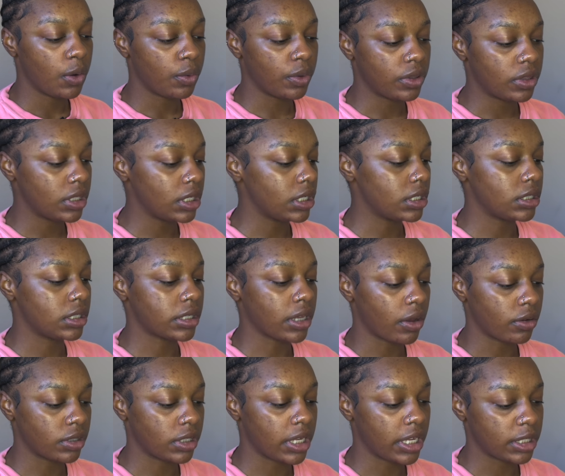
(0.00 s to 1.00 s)
with these
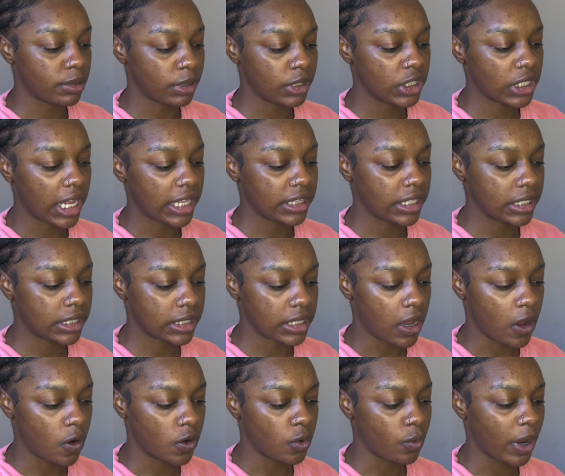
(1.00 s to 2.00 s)
girls here, especially like this
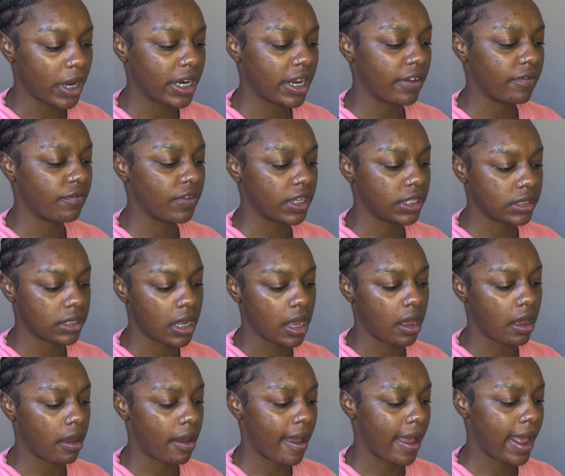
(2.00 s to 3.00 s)
girl, the way that it fits
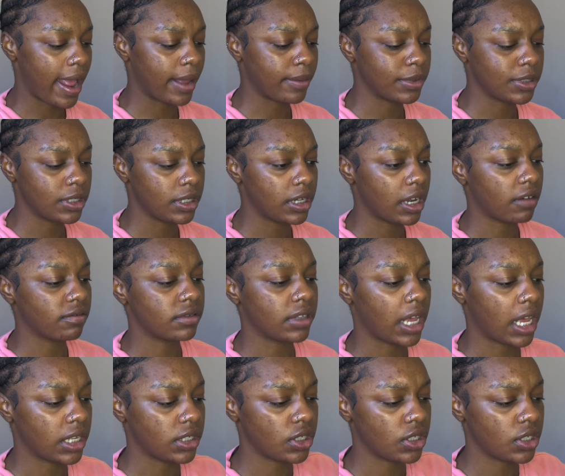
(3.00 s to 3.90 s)
her, I absolutely love that.